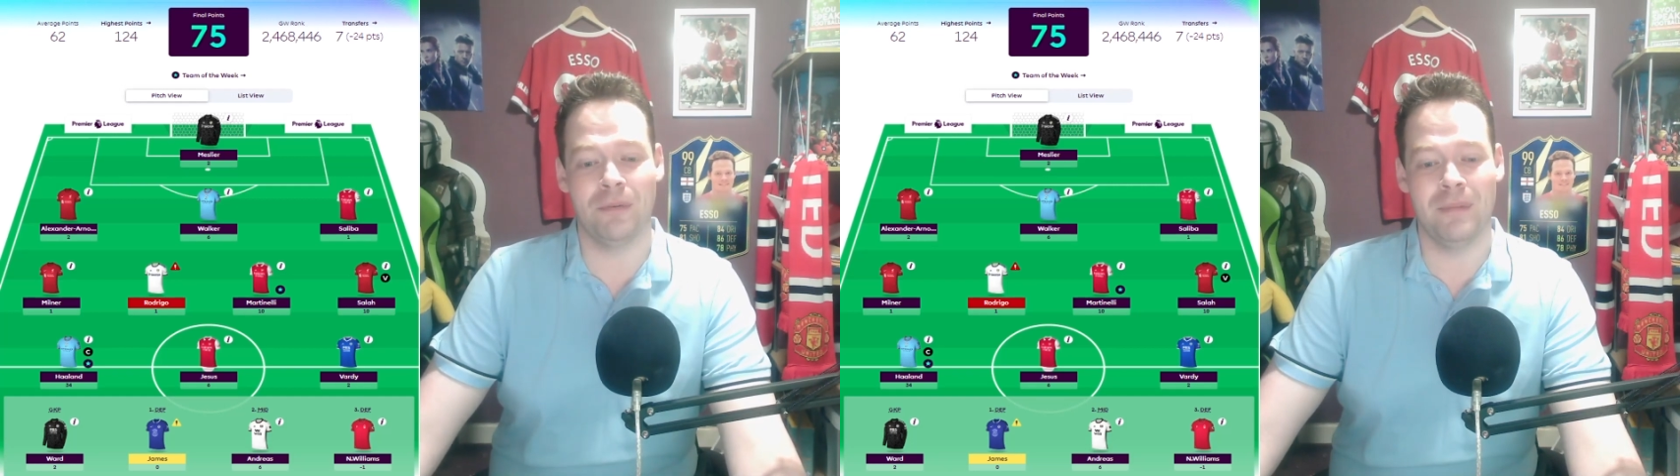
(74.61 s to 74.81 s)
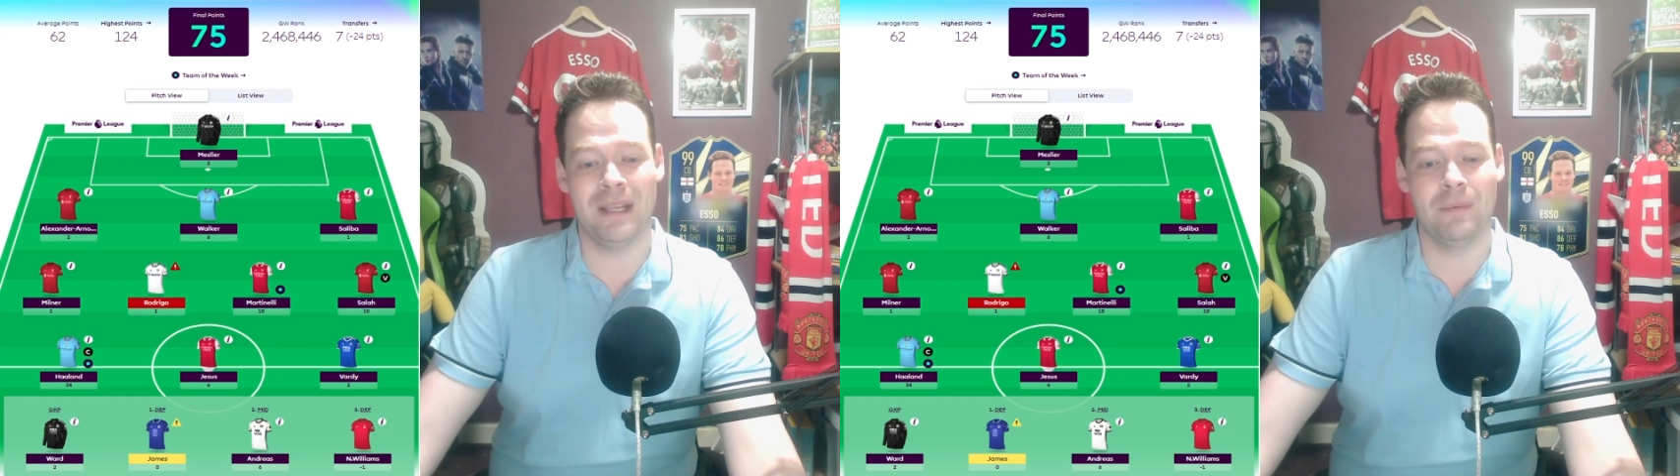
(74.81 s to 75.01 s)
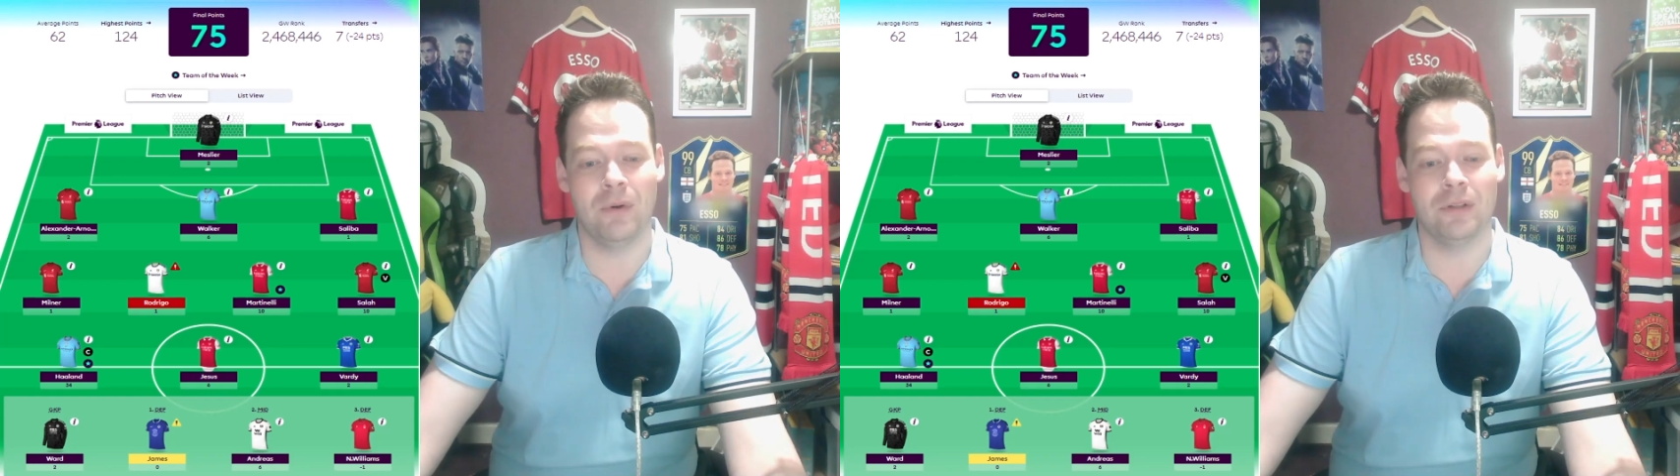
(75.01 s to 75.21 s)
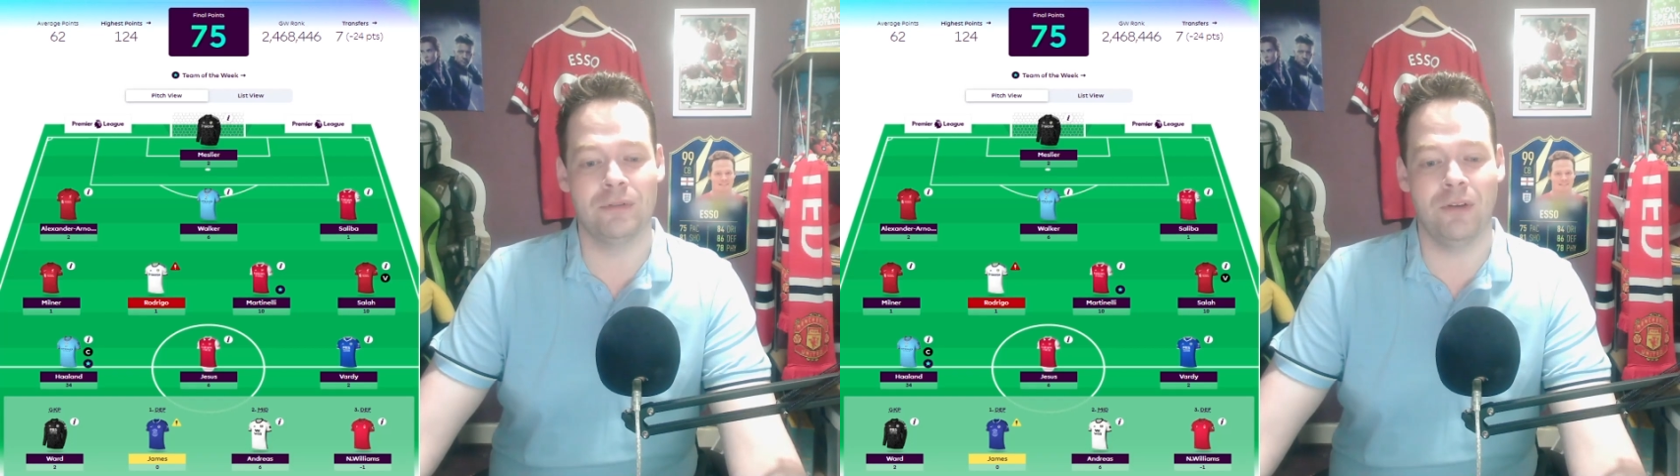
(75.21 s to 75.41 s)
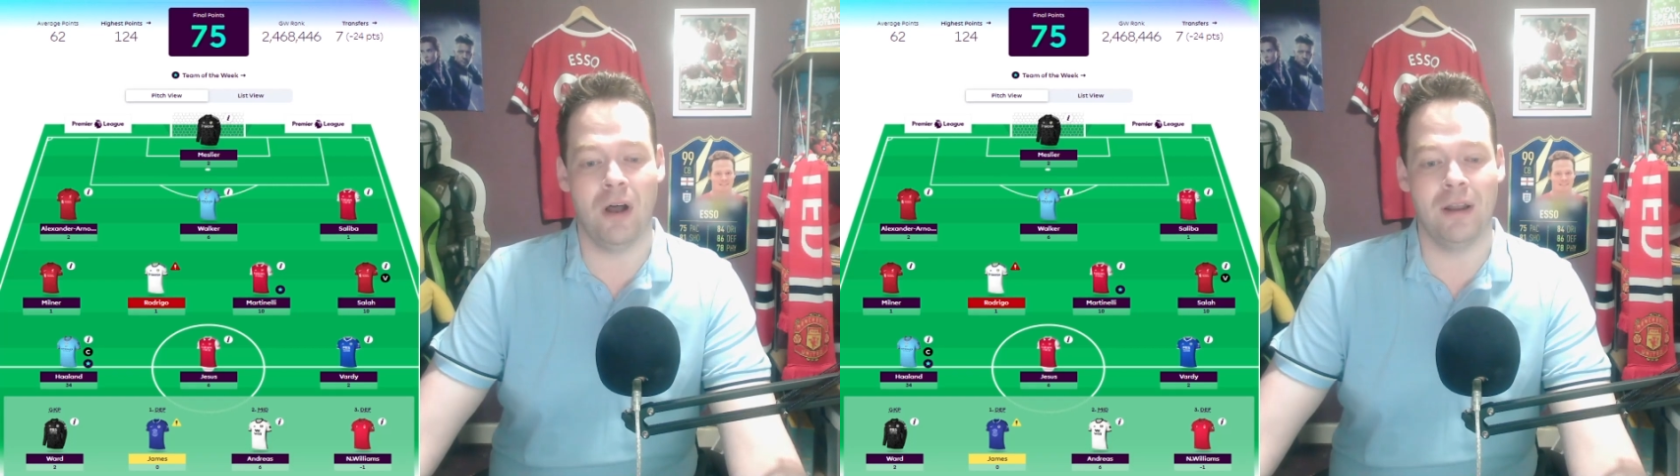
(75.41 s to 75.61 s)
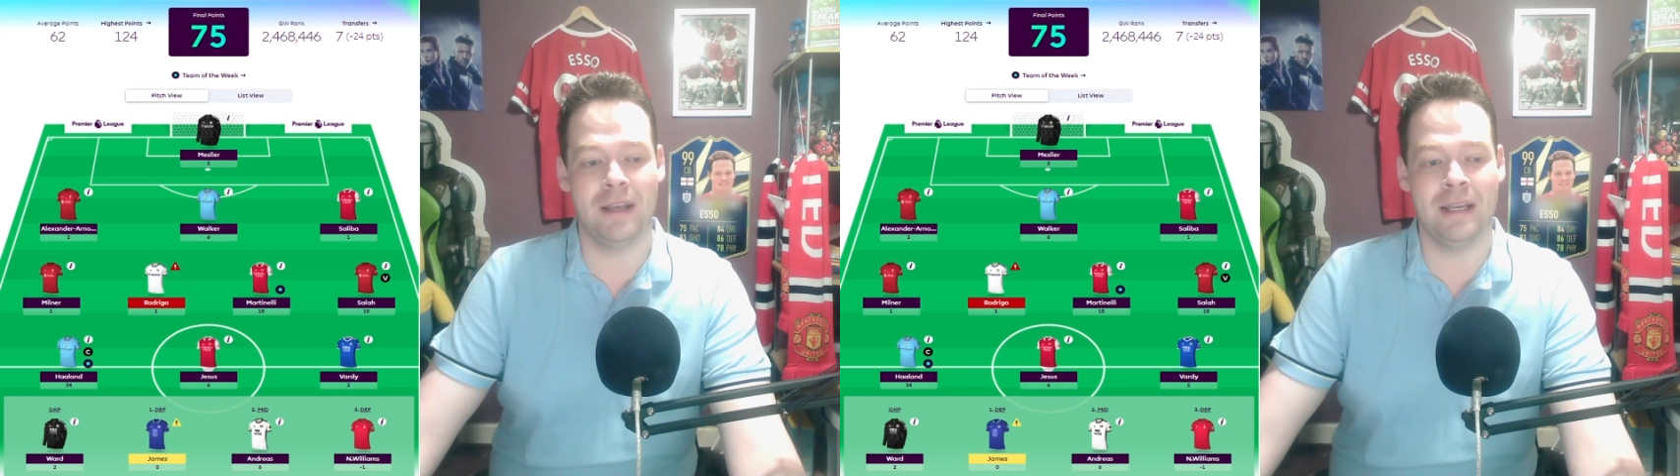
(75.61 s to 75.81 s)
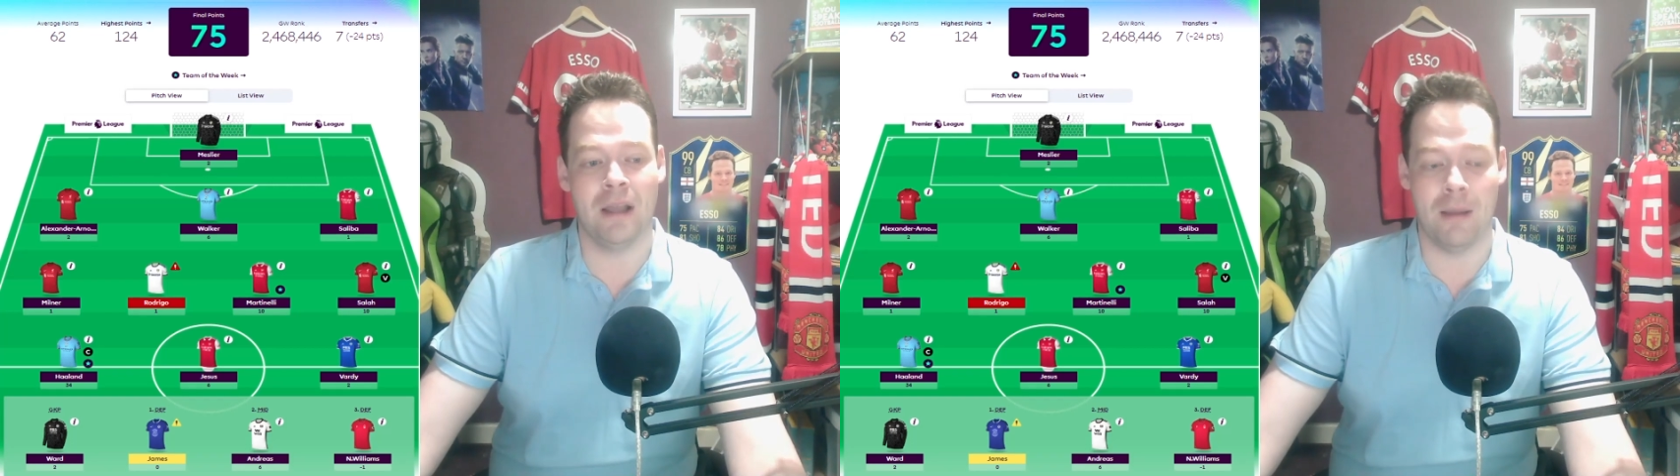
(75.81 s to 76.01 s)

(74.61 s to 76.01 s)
me was Vardy.